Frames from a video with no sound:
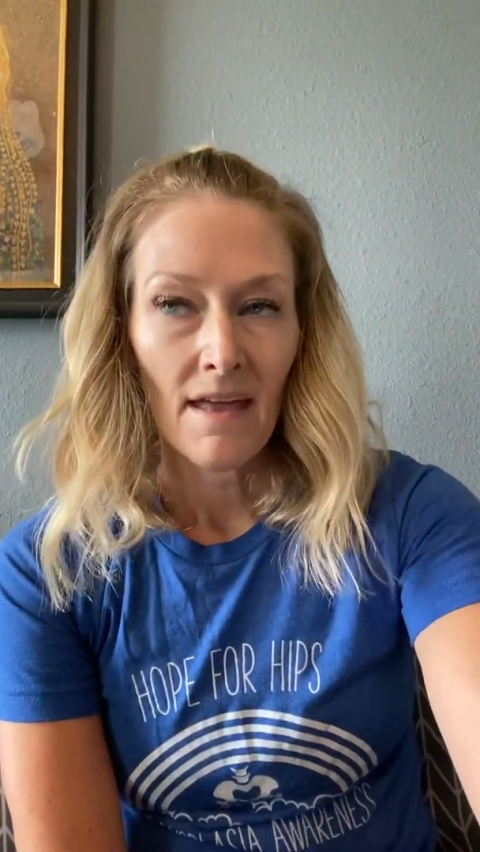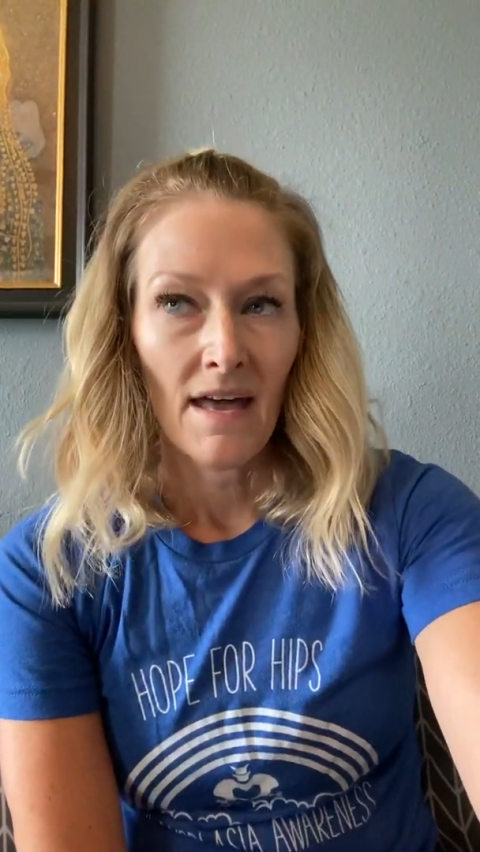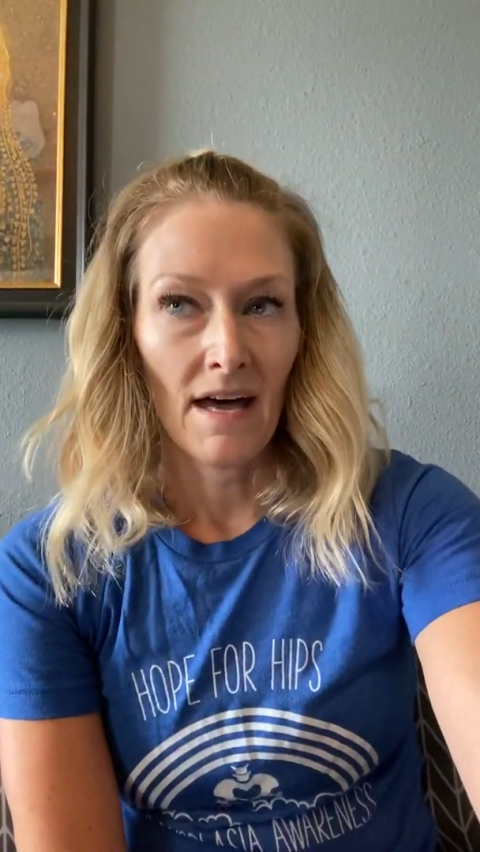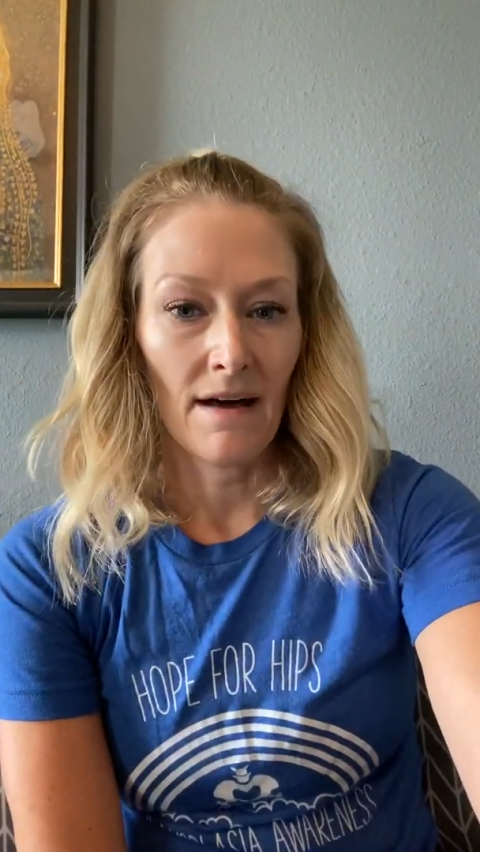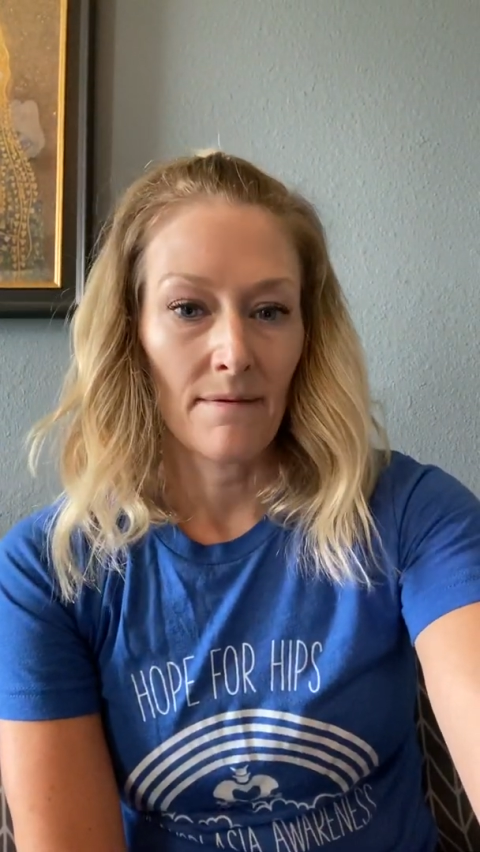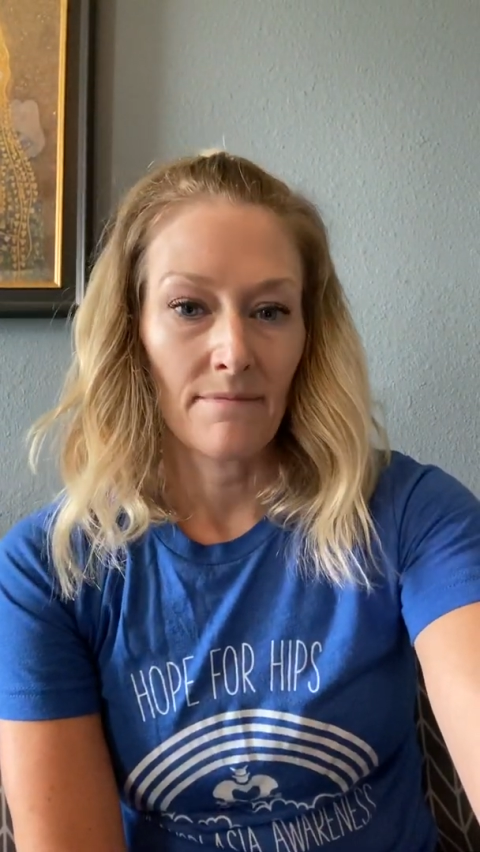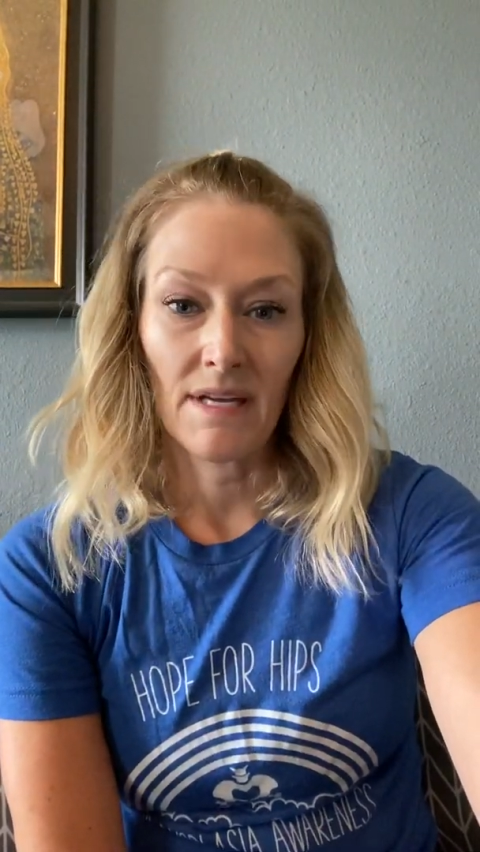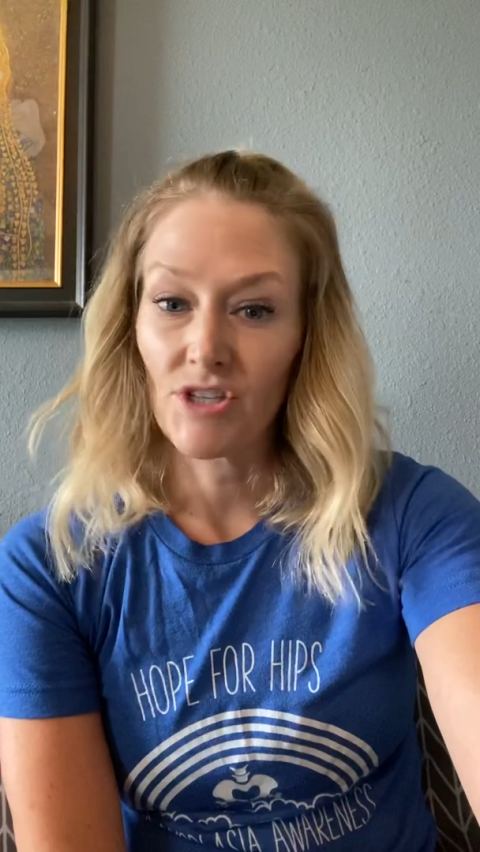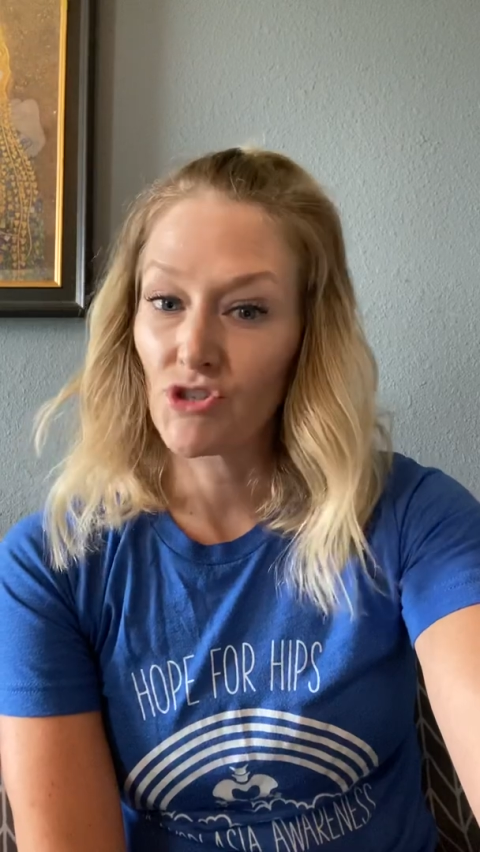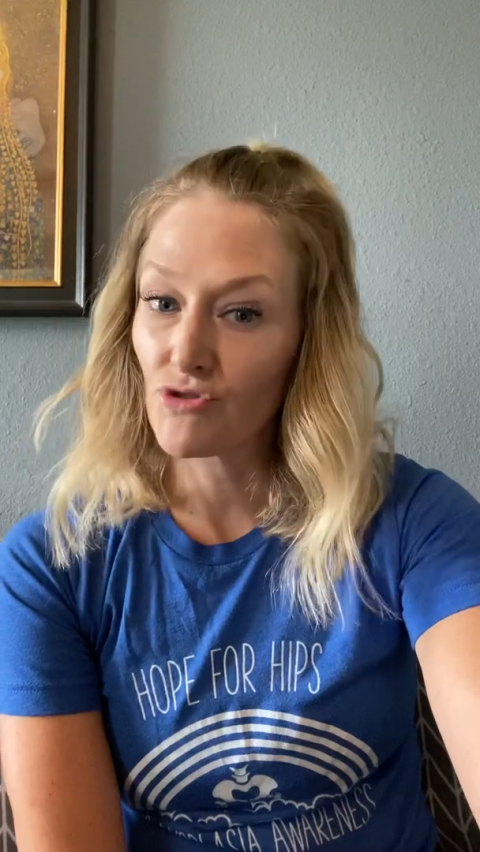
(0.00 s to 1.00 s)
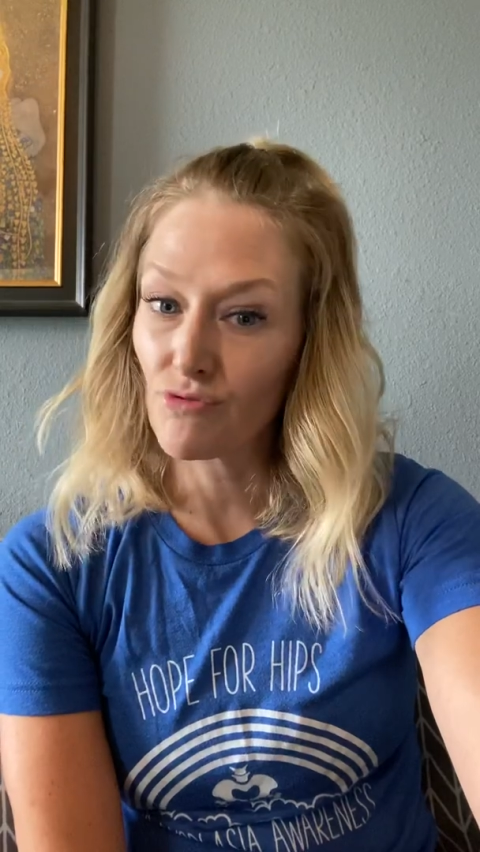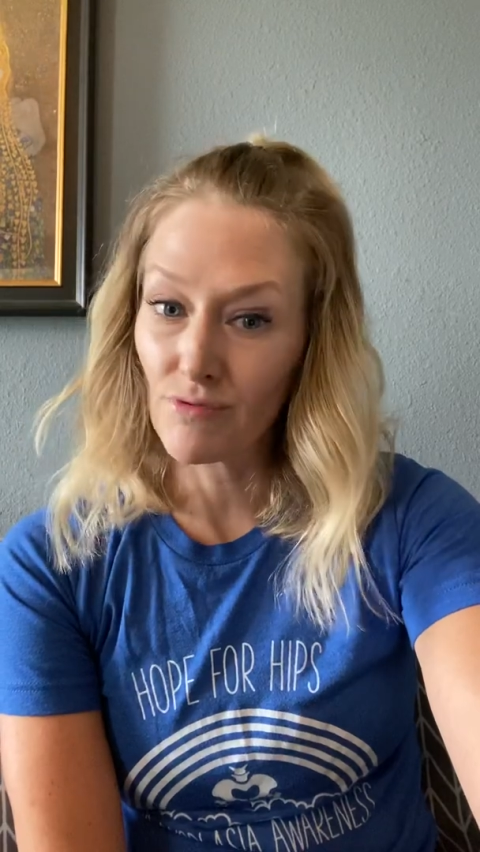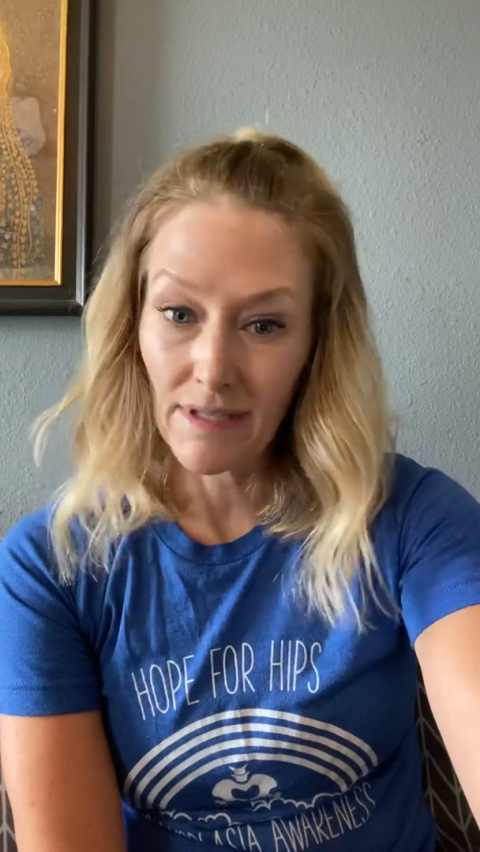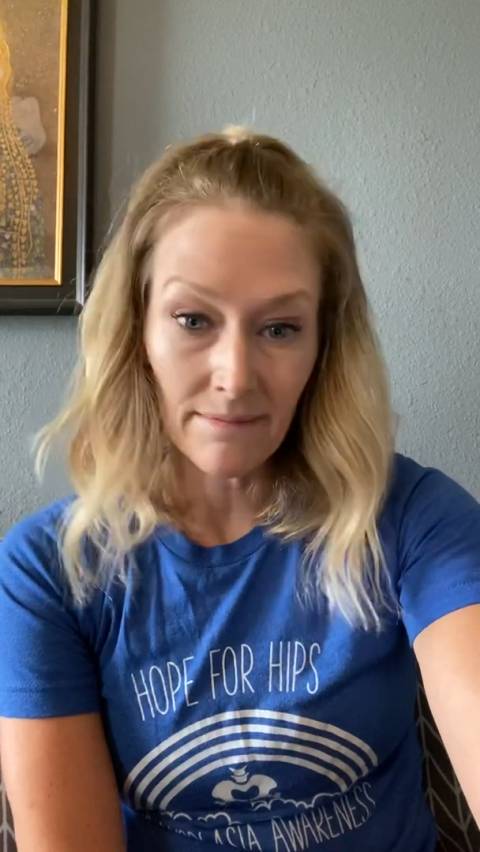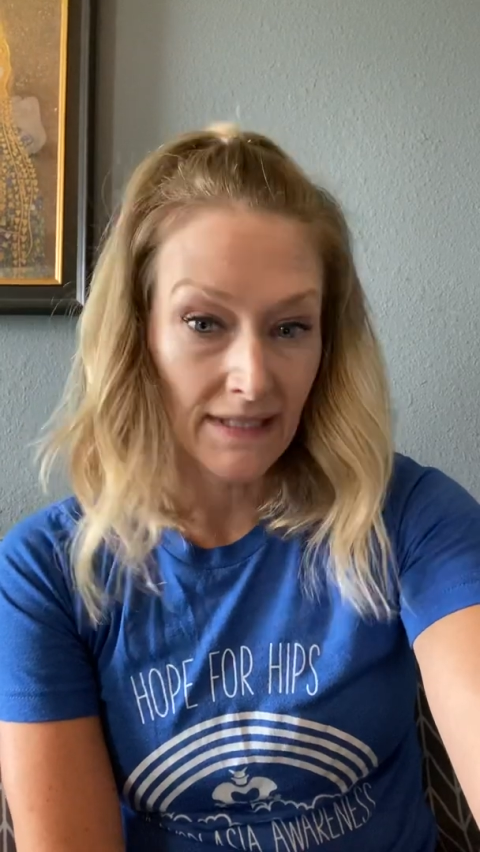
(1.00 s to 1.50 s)

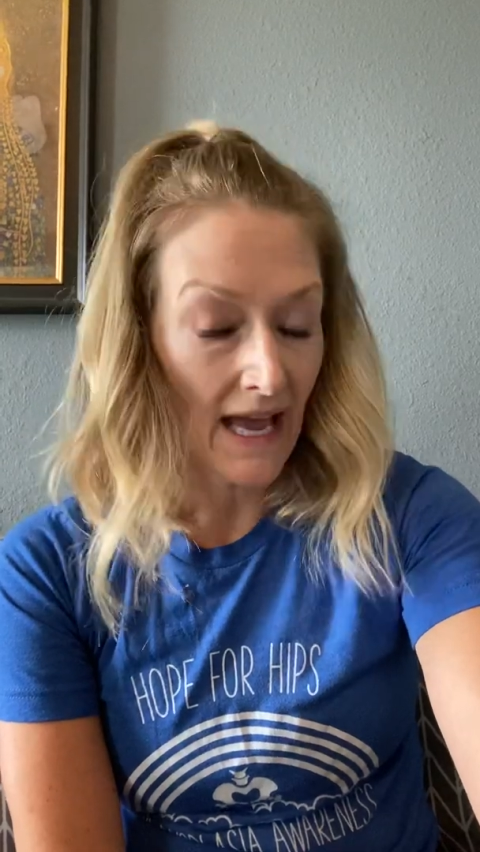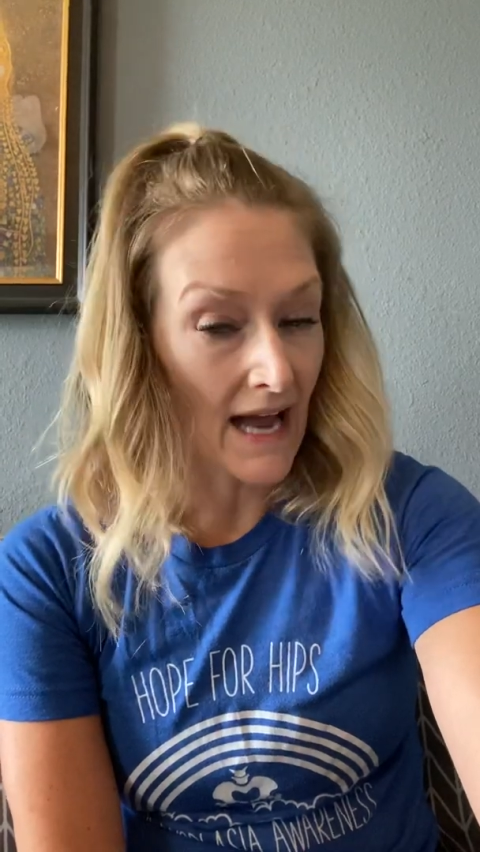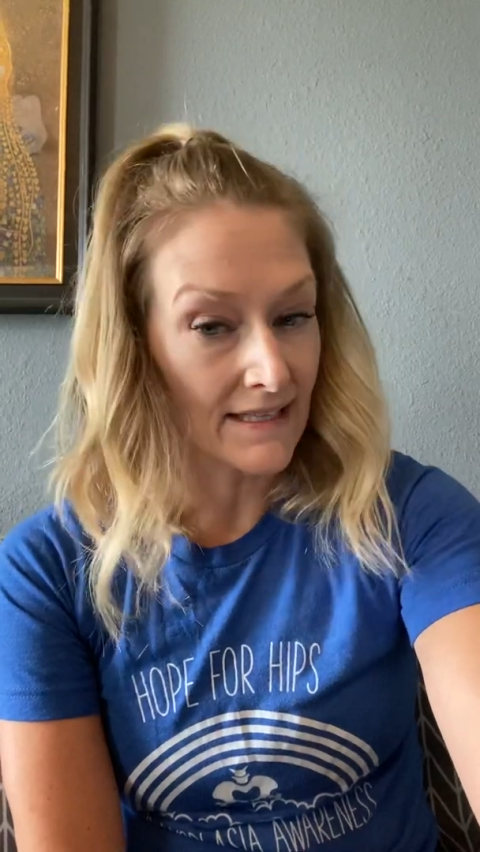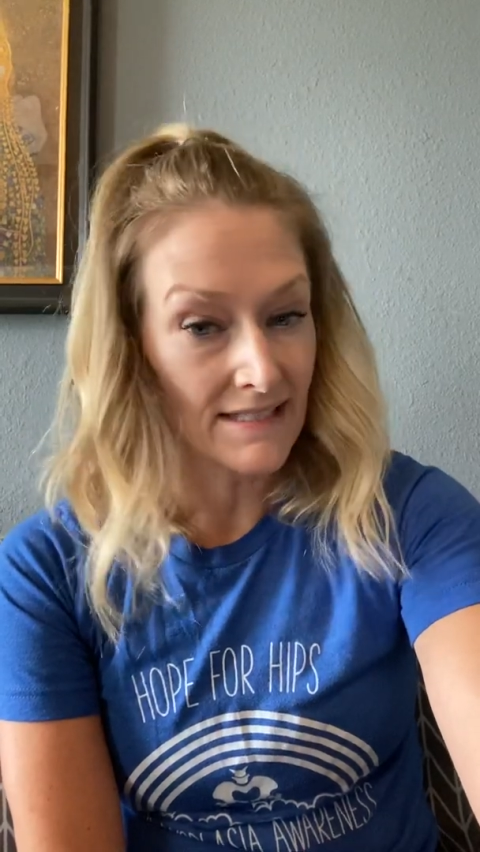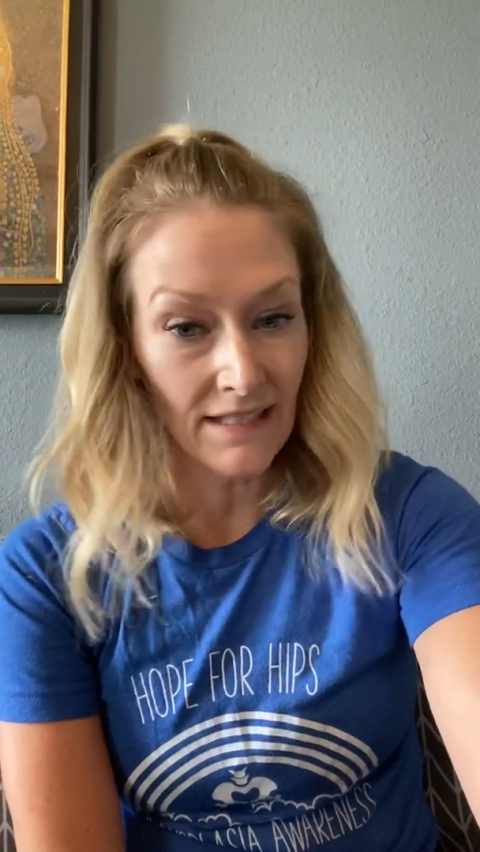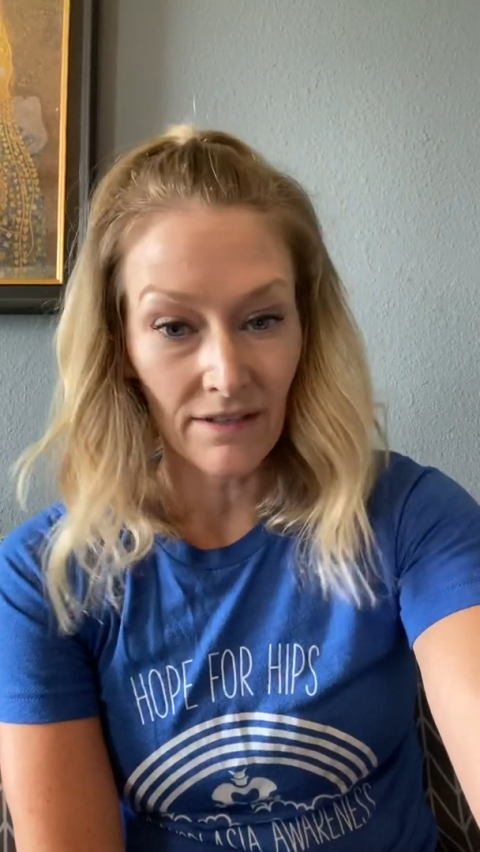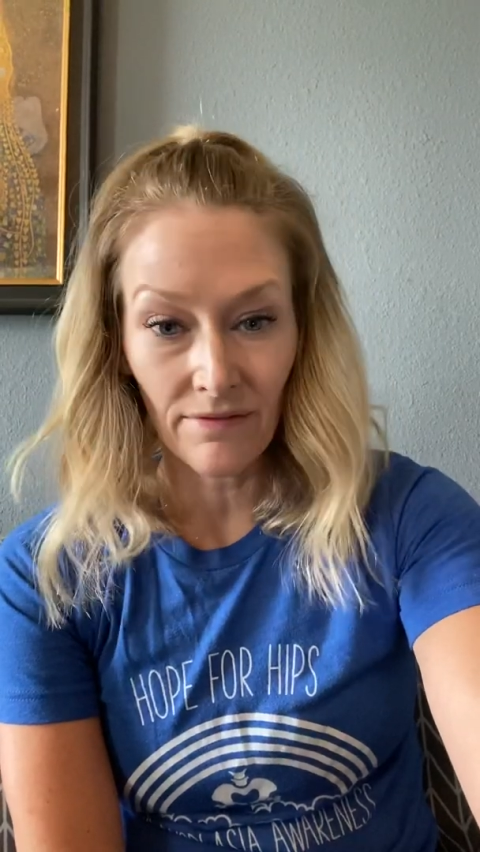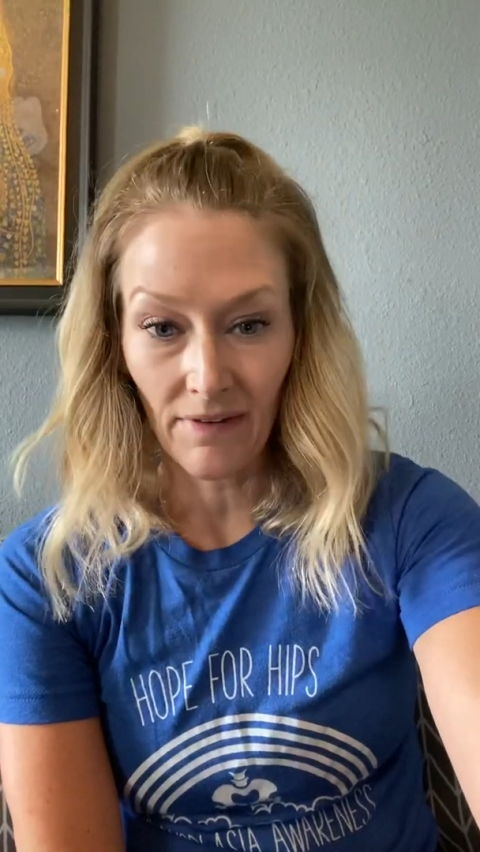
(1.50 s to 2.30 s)
Extremely active.